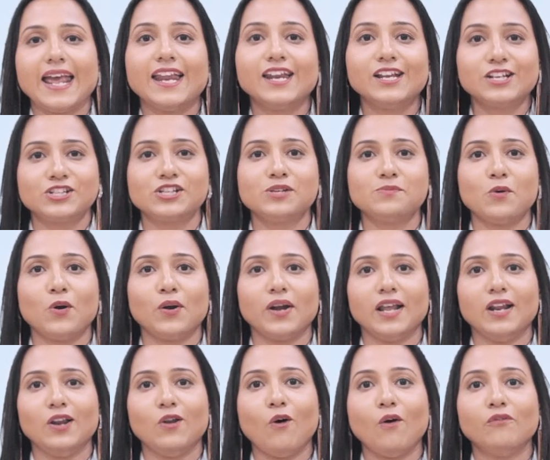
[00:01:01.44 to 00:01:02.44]
energy
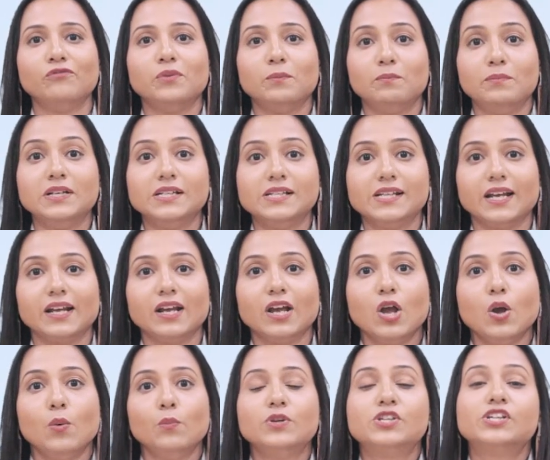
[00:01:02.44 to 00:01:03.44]
model of the building,
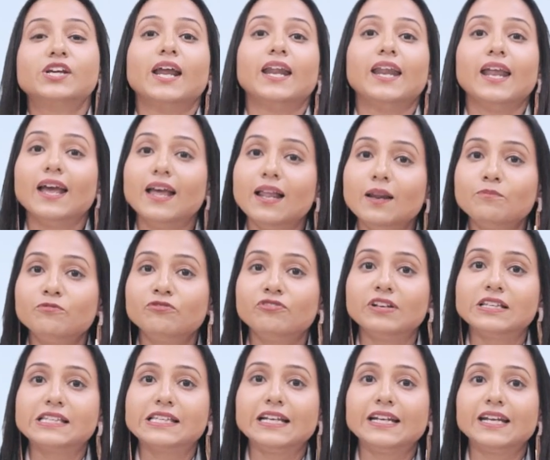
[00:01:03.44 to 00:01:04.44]
which can help
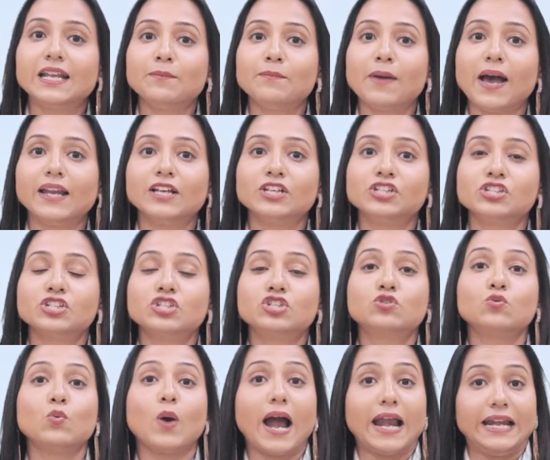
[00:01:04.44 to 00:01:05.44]
facility managers
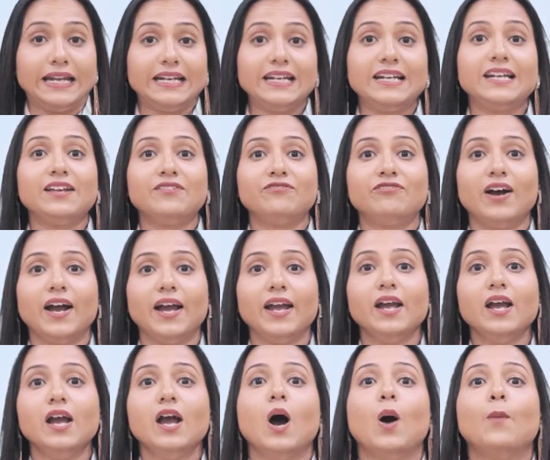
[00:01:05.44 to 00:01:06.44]
to identify
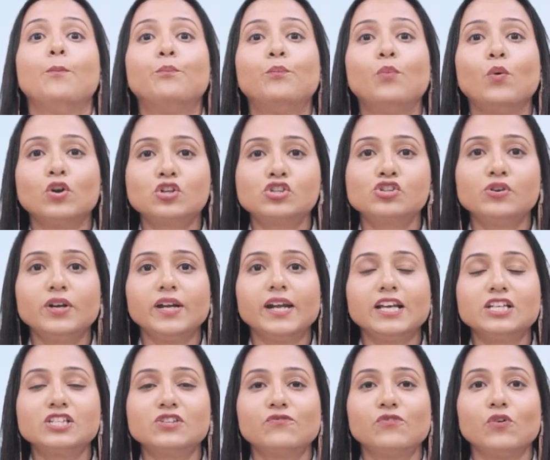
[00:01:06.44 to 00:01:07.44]

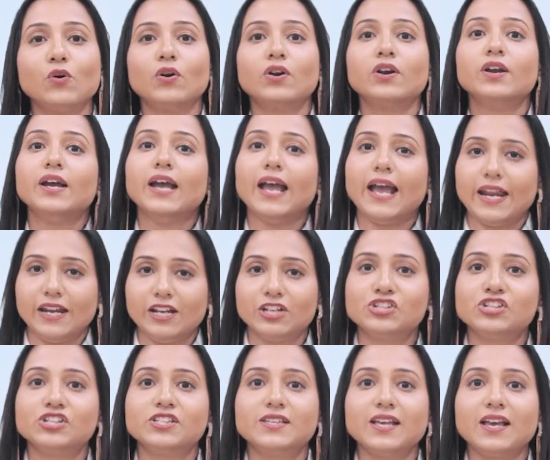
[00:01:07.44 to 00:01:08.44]
opportunities for
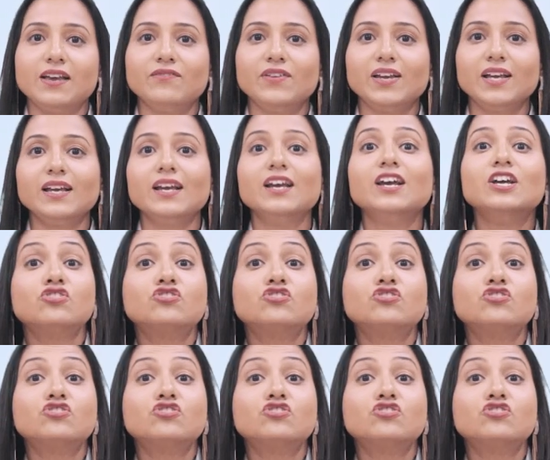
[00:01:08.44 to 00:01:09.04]
energy saving,